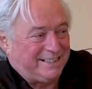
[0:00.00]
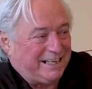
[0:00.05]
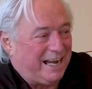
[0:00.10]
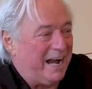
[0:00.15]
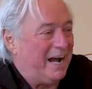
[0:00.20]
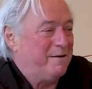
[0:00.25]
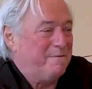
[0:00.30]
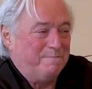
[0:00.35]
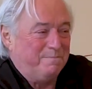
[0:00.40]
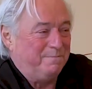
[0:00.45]

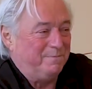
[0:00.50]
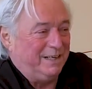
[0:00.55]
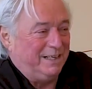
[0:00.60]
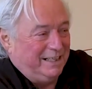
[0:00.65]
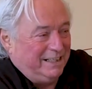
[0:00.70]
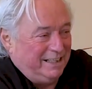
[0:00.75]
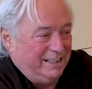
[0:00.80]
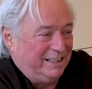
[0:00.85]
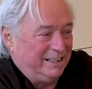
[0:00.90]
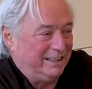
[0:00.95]
time
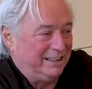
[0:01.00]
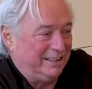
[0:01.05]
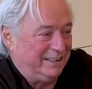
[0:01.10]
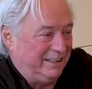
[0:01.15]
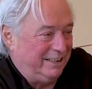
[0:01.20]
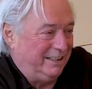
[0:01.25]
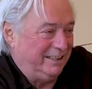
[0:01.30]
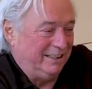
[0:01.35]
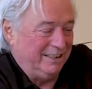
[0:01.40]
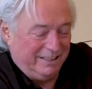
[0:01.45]

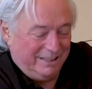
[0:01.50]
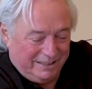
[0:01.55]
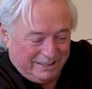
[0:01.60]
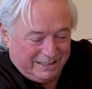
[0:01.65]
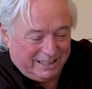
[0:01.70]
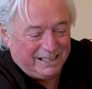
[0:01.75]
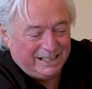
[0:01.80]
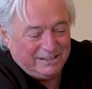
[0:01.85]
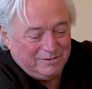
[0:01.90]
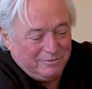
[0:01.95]

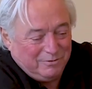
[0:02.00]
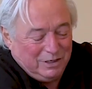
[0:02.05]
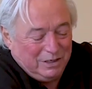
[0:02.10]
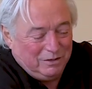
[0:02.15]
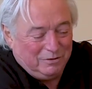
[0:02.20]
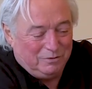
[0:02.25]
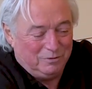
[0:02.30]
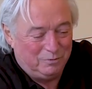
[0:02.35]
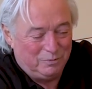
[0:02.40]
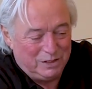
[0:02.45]
thing,
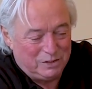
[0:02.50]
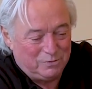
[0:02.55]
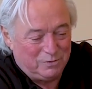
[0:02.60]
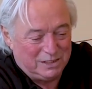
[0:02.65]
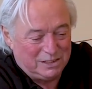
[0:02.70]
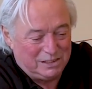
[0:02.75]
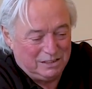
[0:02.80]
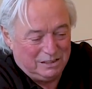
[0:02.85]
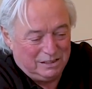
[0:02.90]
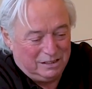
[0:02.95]
which
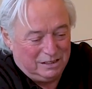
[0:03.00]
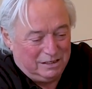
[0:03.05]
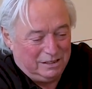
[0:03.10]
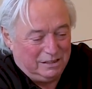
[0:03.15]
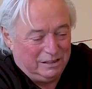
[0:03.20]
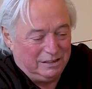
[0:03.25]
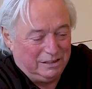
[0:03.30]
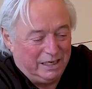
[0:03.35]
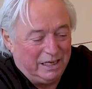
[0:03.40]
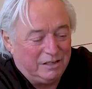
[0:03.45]
was
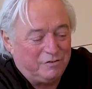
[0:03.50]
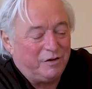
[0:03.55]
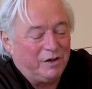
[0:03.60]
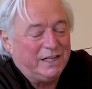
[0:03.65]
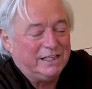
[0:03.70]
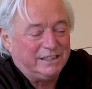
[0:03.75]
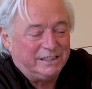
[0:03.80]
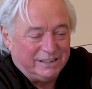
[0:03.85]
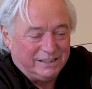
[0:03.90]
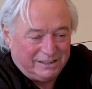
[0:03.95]
an
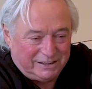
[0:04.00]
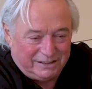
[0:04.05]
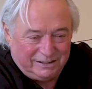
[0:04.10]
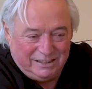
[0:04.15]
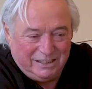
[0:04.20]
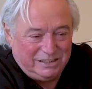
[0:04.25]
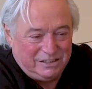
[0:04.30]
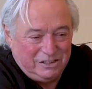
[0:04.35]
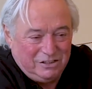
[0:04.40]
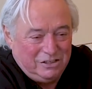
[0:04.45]
advantage,
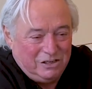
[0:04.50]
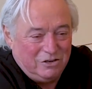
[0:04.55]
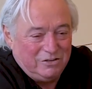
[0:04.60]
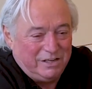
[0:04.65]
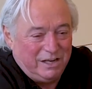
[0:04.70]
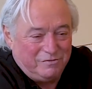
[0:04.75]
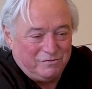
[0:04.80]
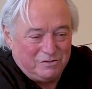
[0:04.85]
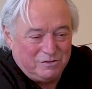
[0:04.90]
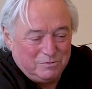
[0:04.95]
that you don't
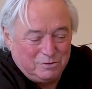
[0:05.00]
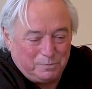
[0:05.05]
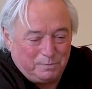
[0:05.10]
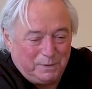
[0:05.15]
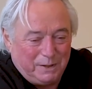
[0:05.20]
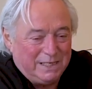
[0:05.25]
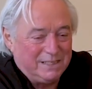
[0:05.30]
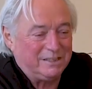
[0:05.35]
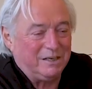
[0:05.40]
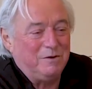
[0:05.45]
have to
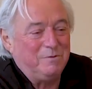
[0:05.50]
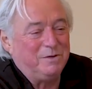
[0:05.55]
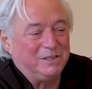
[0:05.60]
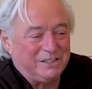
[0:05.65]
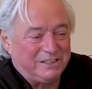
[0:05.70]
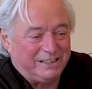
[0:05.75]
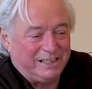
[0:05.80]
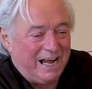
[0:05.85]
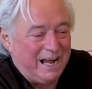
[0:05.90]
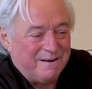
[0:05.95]
spend so
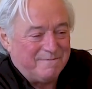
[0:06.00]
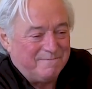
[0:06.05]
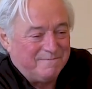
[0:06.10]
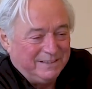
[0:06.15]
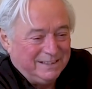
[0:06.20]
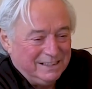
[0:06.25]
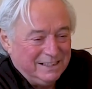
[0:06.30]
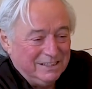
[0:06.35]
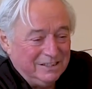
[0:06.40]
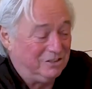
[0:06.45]
much time.
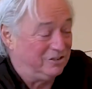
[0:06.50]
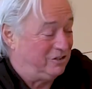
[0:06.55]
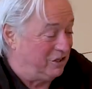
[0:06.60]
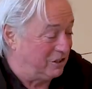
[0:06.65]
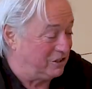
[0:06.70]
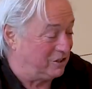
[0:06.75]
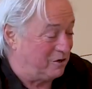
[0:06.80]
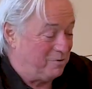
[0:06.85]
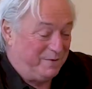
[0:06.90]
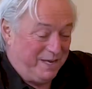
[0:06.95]
You
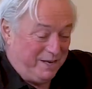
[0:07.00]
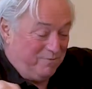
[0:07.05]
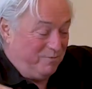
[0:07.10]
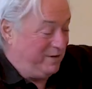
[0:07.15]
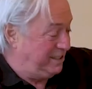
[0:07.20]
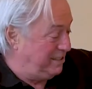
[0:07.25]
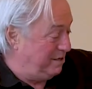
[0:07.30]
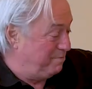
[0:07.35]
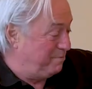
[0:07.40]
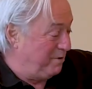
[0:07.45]
just come in
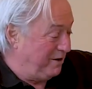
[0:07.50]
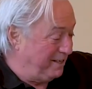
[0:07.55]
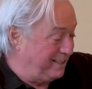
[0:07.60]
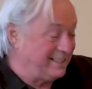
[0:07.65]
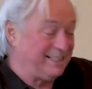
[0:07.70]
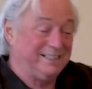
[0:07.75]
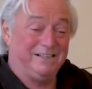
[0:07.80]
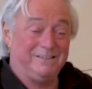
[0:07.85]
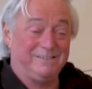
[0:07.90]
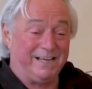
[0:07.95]
with your box
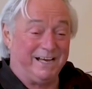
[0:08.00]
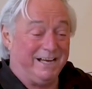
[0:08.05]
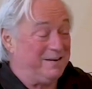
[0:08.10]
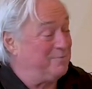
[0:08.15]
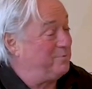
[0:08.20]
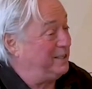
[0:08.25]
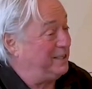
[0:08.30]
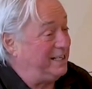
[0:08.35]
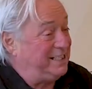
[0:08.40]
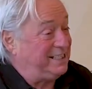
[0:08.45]
and, okay,
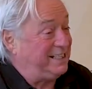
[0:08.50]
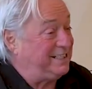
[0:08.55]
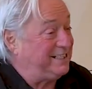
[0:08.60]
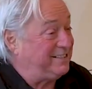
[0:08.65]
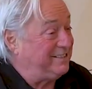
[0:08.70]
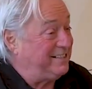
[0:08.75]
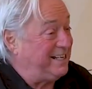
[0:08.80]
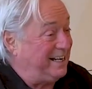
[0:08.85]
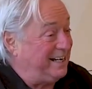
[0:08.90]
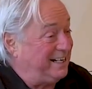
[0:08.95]
what is it
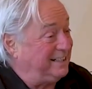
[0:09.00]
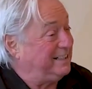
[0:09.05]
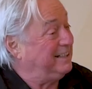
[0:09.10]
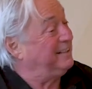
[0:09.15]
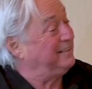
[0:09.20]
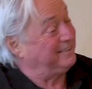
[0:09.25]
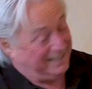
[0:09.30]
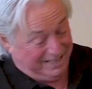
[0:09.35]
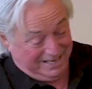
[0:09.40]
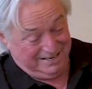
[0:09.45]
tonight?
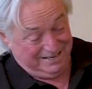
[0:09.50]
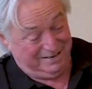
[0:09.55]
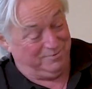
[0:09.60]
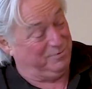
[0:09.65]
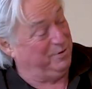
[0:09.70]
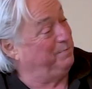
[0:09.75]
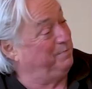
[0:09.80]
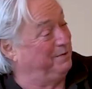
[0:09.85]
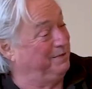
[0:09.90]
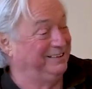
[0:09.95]
Okay, then
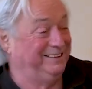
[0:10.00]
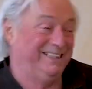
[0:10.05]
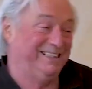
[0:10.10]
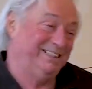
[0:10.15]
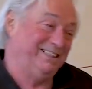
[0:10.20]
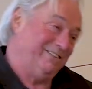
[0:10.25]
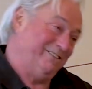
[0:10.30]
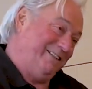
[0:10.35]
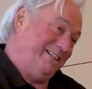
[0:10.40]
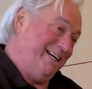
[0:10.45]
we do
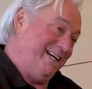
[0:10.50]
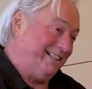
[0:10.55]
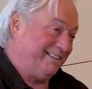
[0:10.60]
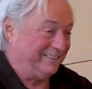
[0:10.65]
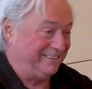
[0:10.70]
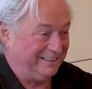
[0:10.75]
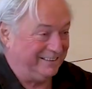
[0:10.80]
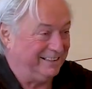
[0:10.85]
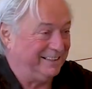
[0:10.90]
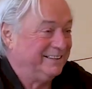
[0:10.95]
this or that
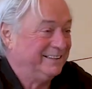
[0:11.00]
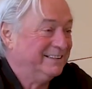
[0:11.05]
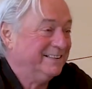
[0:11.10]
or that.